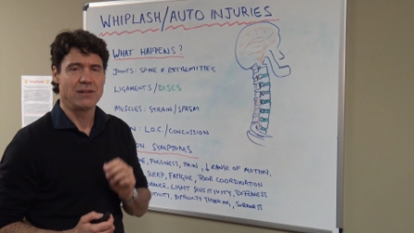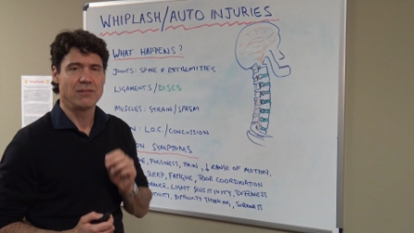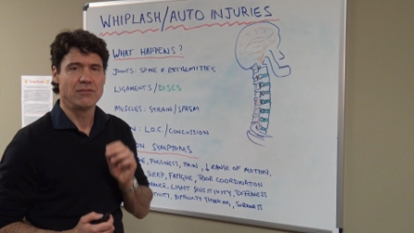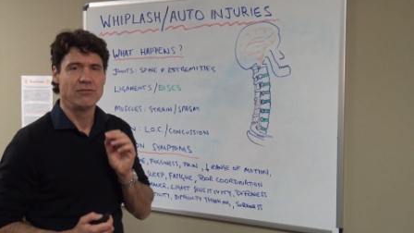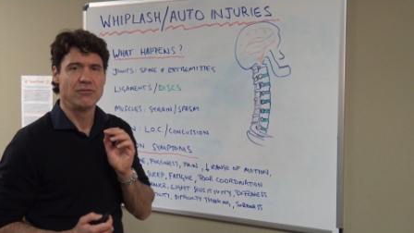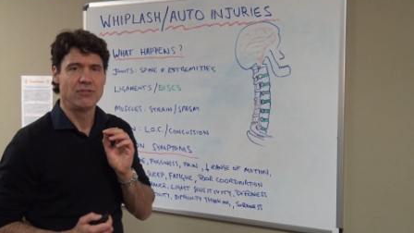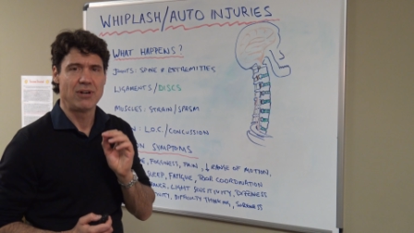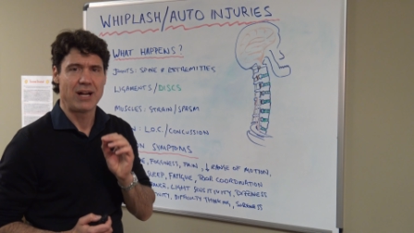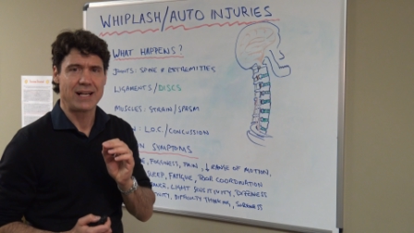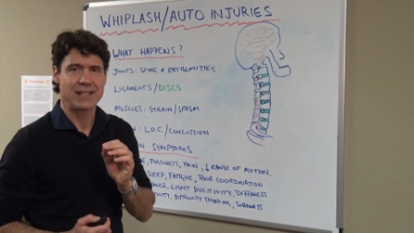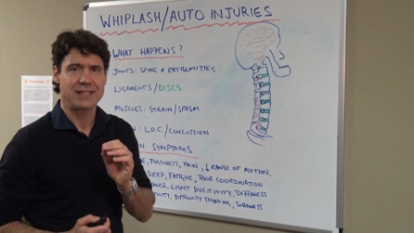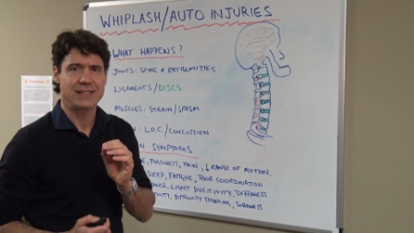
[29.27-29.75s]

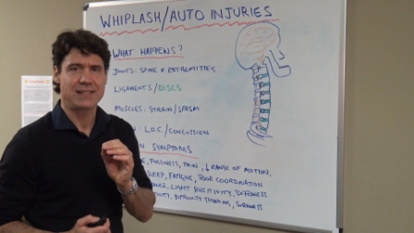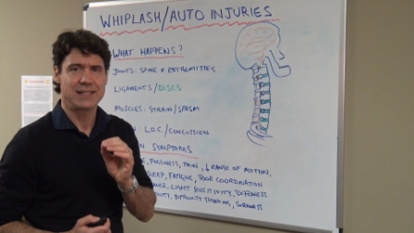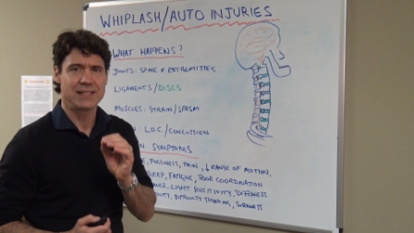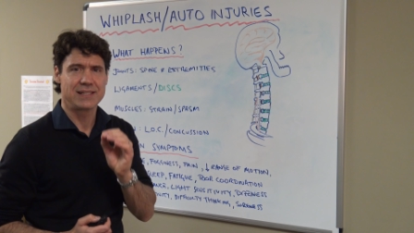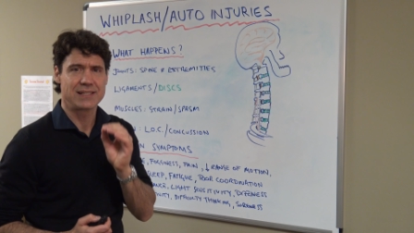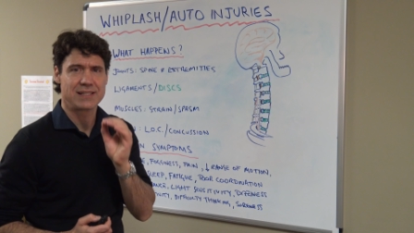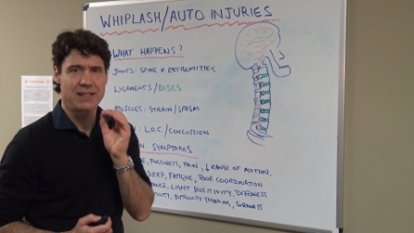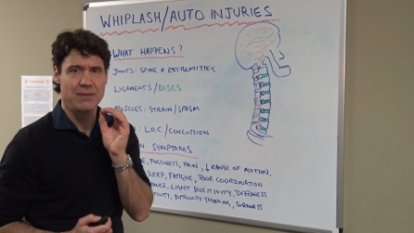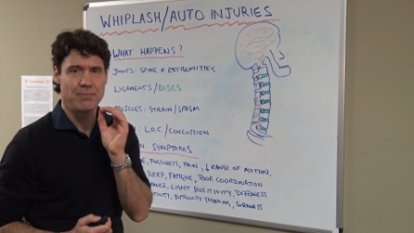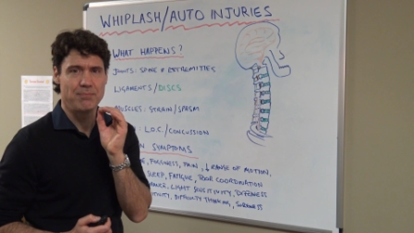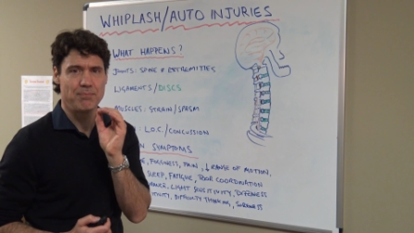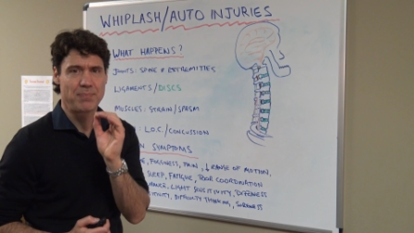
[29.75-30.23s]
Rest
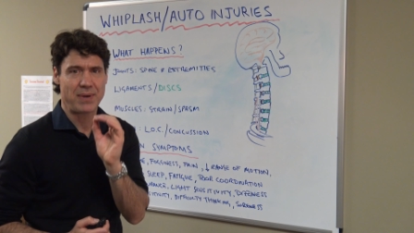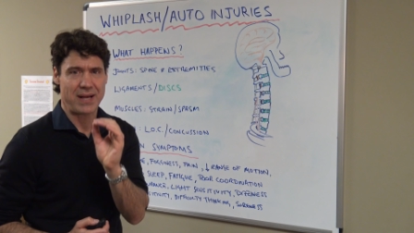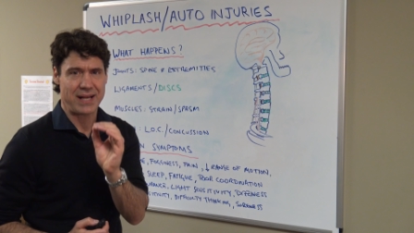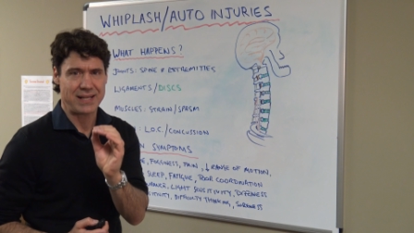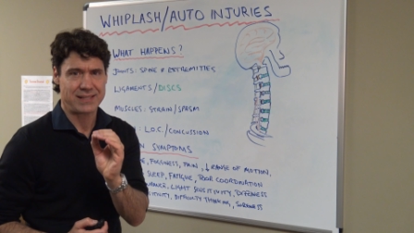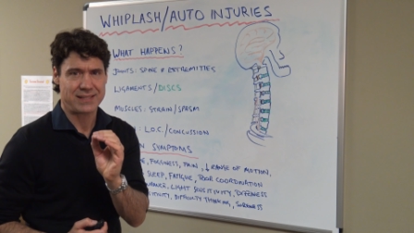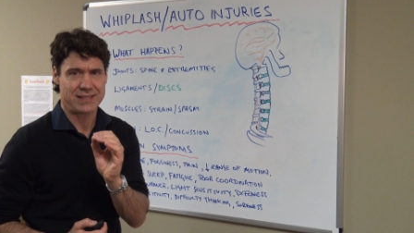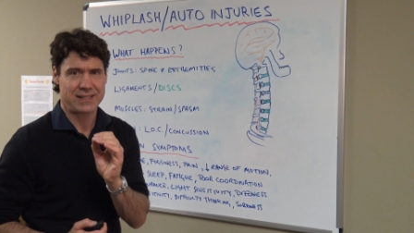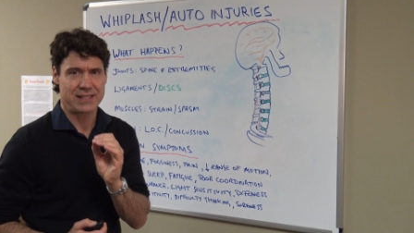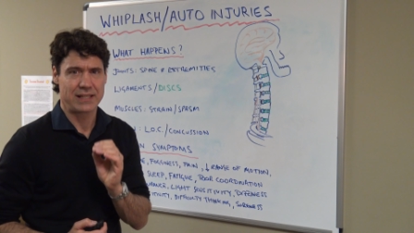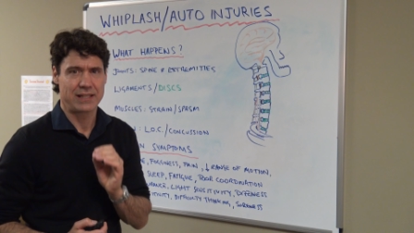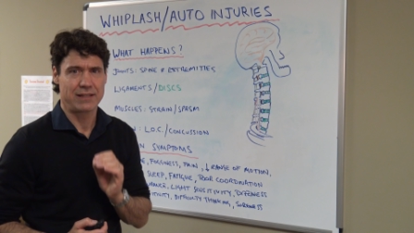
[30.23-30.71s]
is the
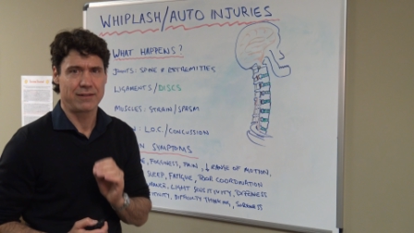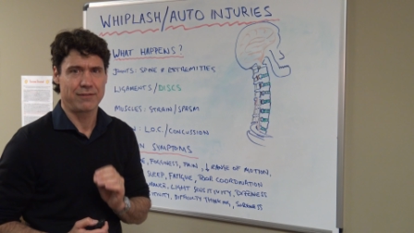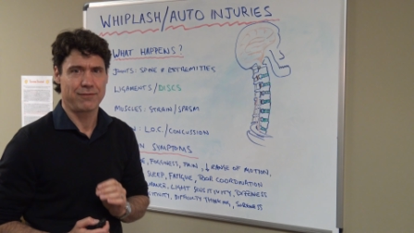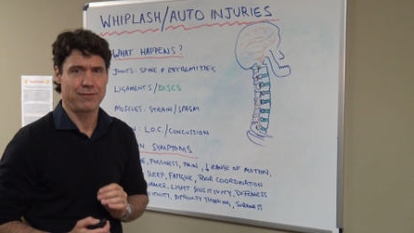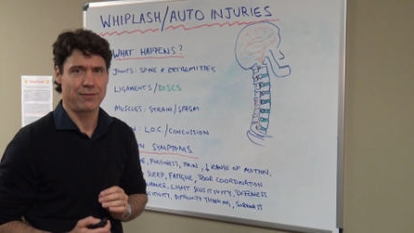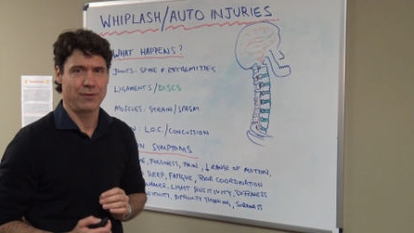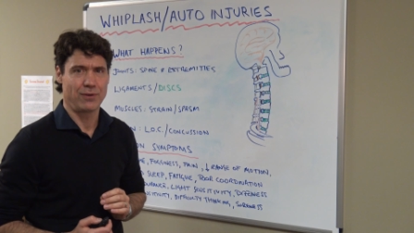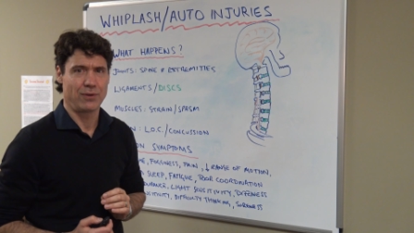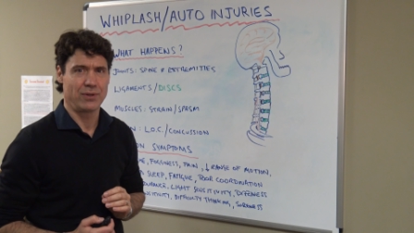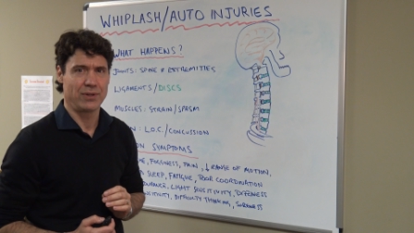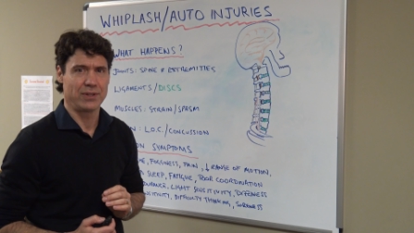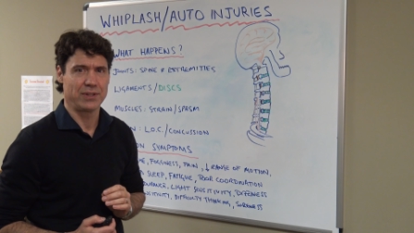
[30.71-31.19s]
best thing
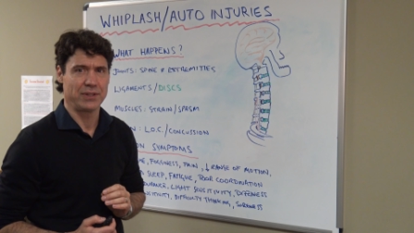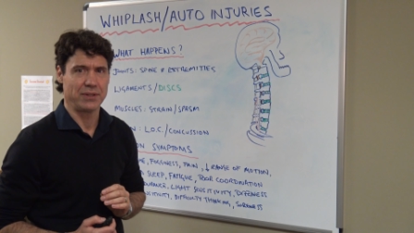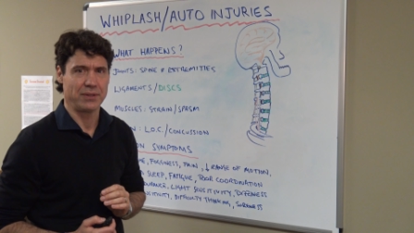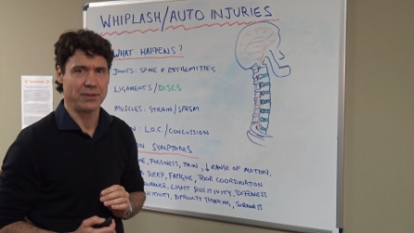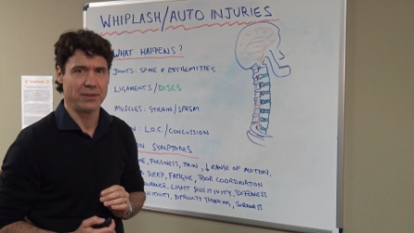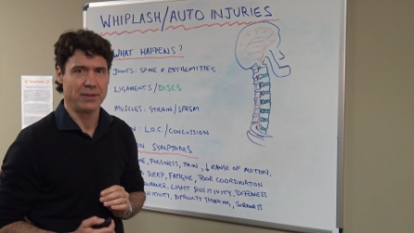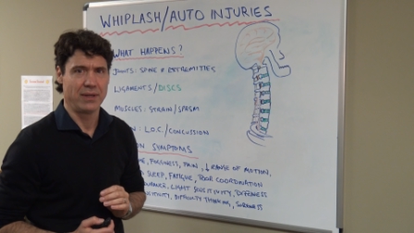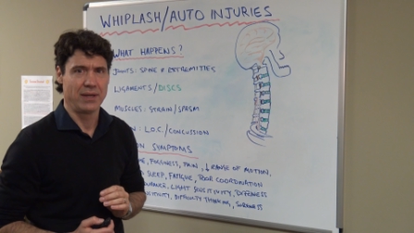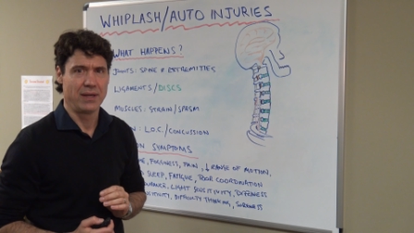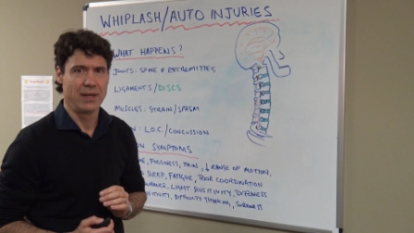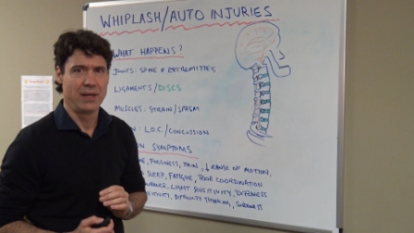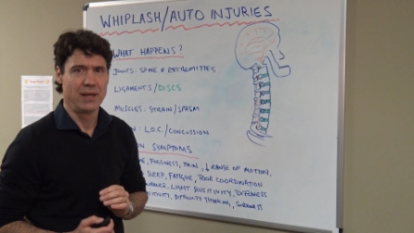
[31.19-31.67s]
for you.